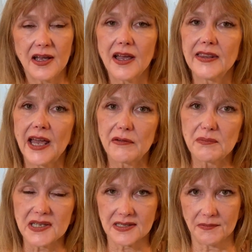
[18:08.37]
And that would
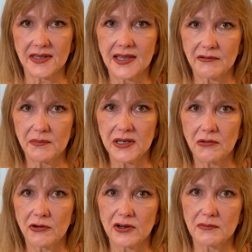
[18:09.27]
be something that would be
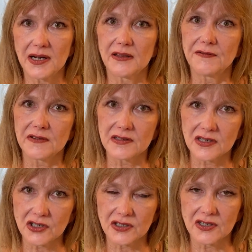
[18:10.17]
ordered by the
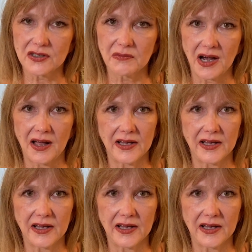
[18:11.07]
physician as well